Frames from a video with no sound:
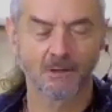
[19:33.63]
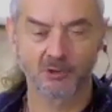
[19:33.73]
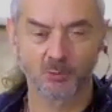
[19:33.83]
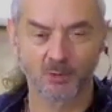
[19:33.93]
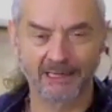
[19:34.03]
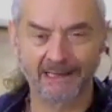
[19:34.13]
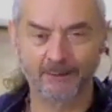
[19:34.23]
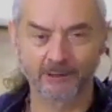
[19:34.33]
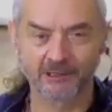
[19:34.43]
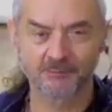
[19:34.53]
And you
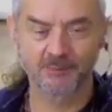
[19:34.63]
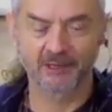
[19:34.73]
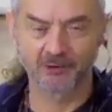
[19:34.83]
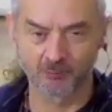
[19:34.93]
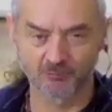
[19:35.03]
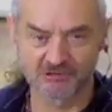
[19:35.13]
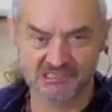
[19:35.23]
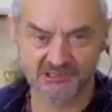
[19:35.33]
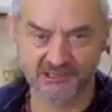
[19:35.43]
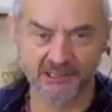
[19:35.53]
allow it by not
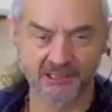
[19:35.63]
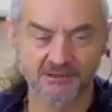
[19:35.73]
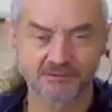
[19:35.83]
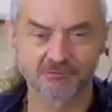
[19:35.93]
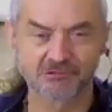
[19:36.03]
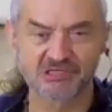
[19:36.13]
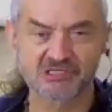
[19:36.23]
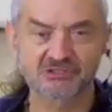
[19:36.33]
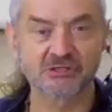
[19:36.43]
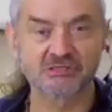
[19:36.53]
resisting it. The
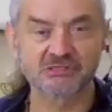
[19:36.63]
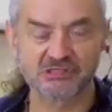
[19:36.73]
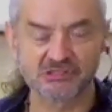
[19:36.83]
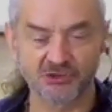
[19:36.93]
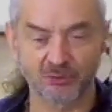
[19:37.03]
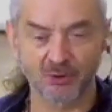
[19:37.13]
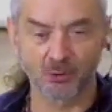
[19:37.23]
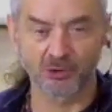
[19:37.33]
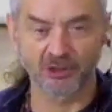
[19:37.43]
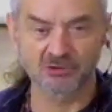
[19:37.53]
resistance is you
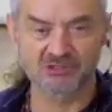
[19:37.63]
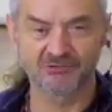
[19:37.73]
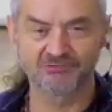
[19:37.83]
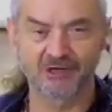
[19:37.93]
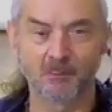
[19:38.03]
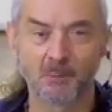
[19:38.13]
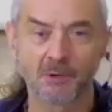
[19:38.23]
holding yourself up.